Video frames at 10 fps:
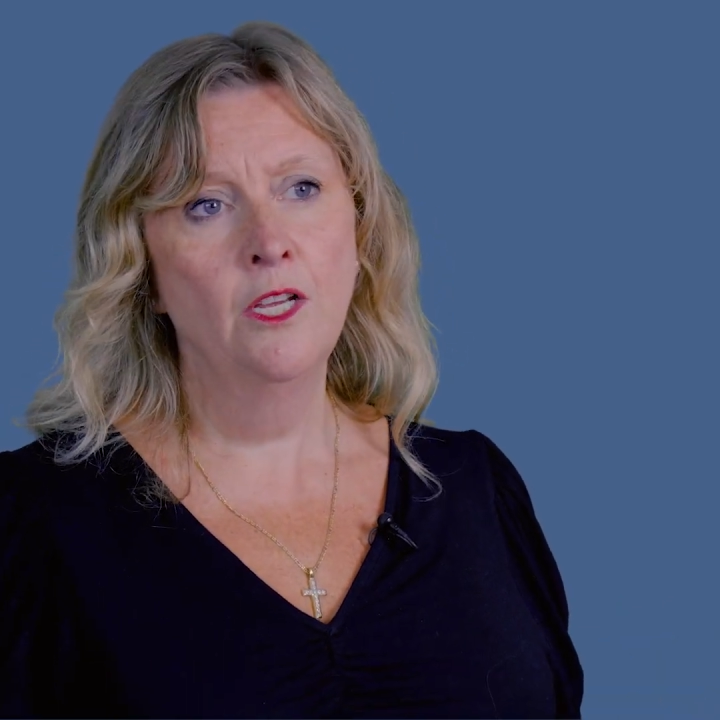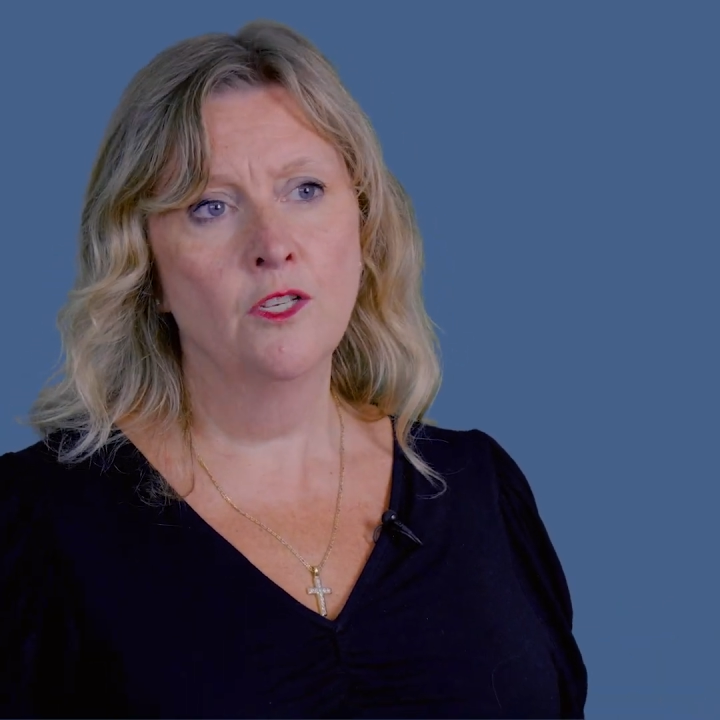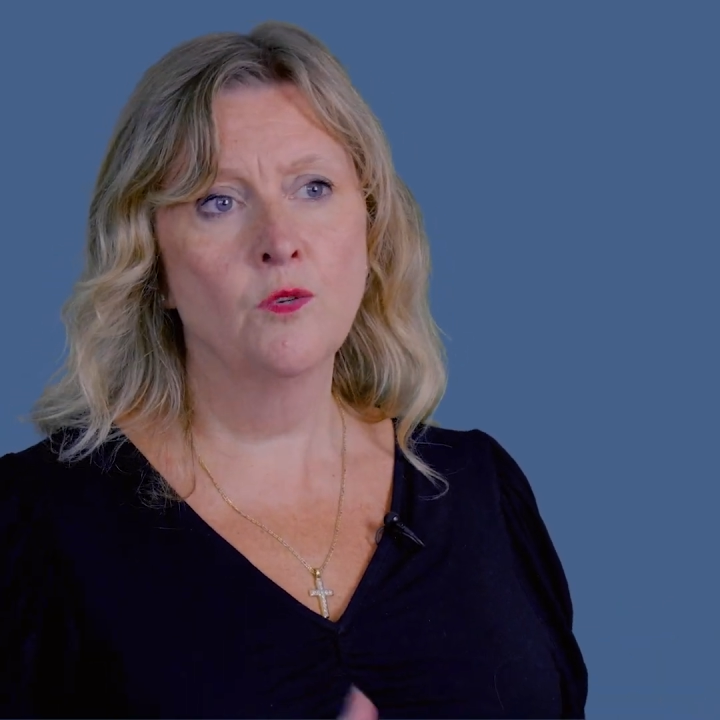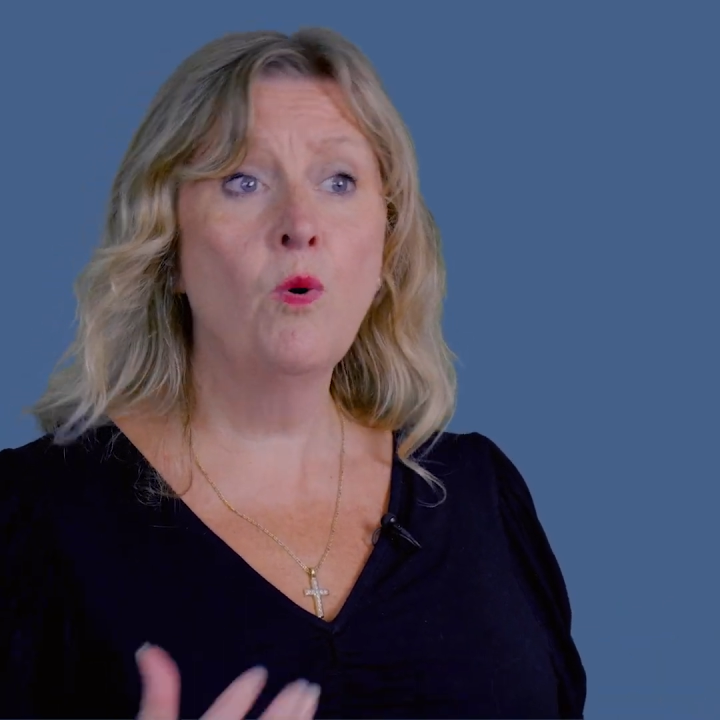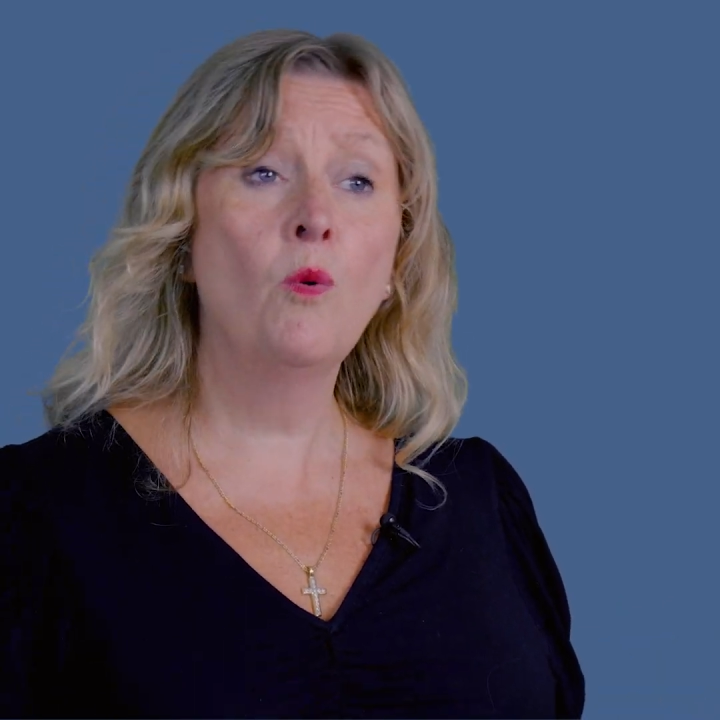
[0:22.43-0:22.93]

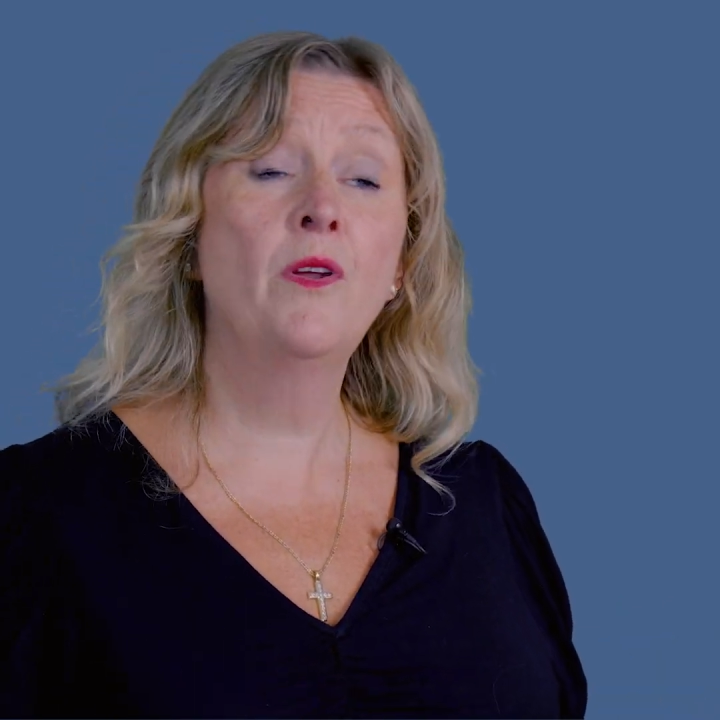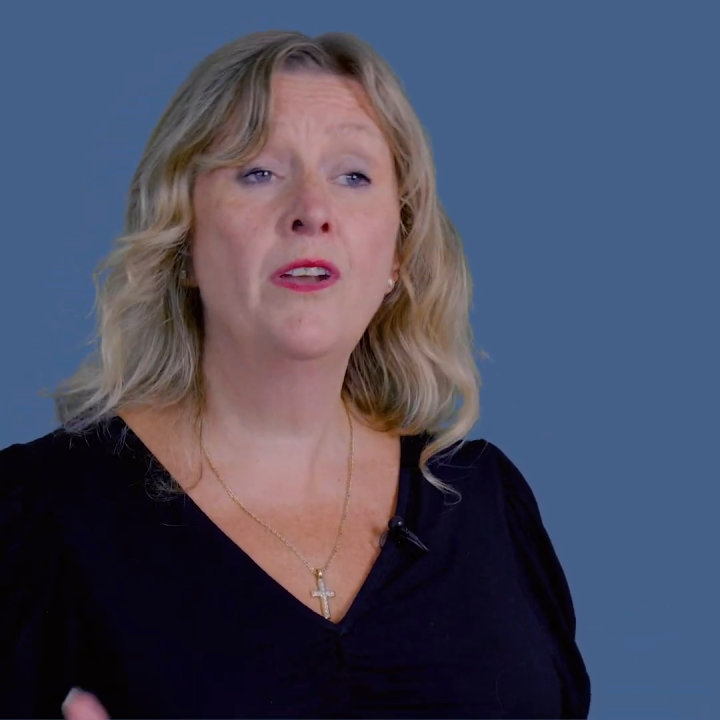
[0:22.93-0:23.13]
So what we're